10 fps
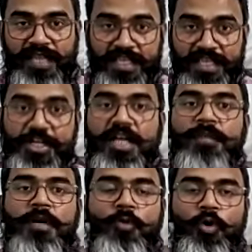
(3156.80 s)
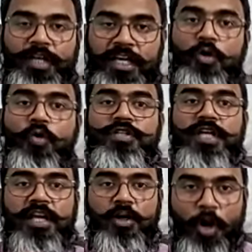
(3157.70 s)
They started promoting
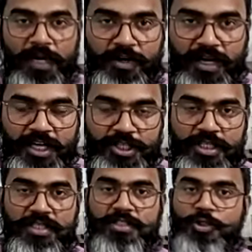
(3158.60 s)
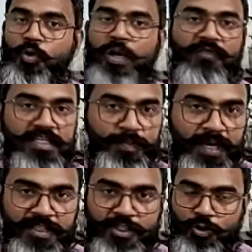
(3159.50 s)
closer economic relations through
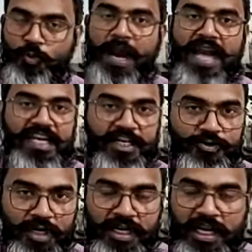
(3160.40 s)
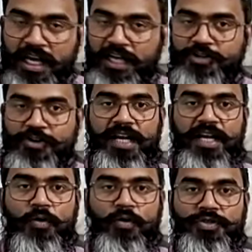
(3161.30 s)
investments, through bilateral trade
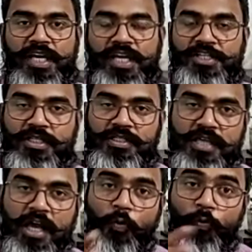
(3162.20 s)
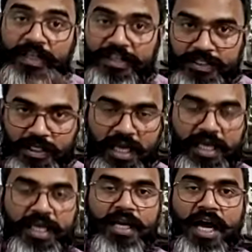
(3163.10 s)
negotiations with
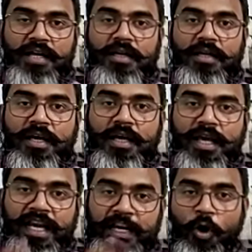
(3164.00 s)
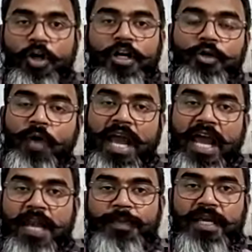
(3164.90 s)
Iran in order to
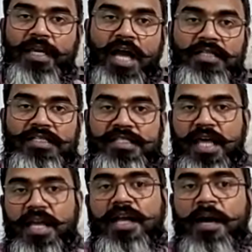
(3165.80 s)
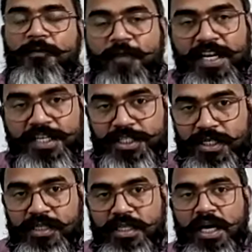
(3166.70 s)
help Iran circumvent
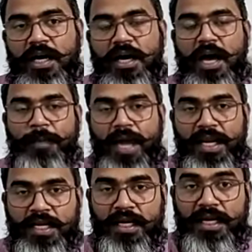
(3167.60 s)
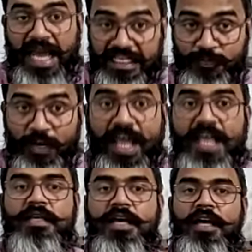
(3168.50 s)
the American as well
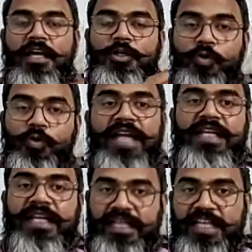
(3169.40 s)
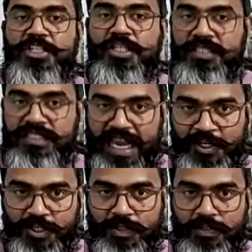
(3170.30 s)
as United Nations
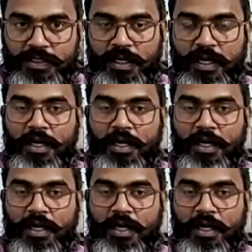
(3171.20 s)
sanctions.